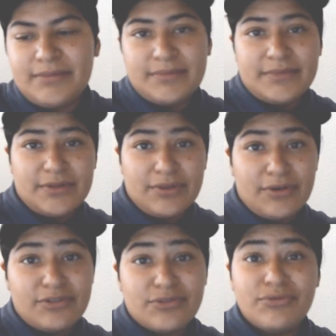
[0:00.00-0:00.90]

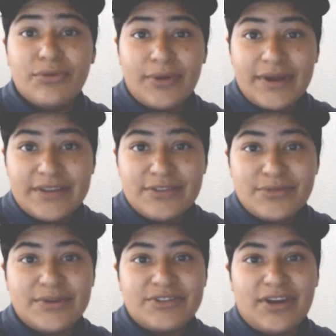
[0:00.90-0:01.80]
There's groins,
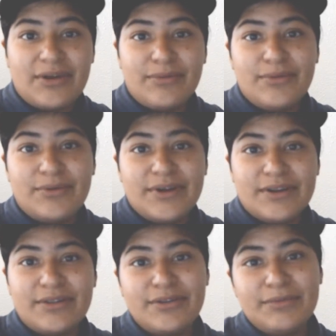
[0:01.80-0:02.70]
which I will
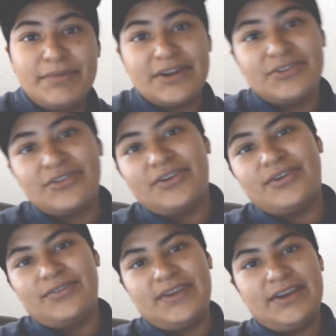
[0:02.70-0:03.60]
include a picture
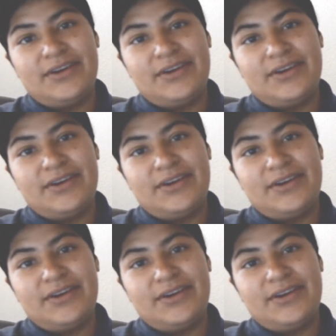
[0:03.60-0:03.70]
of here.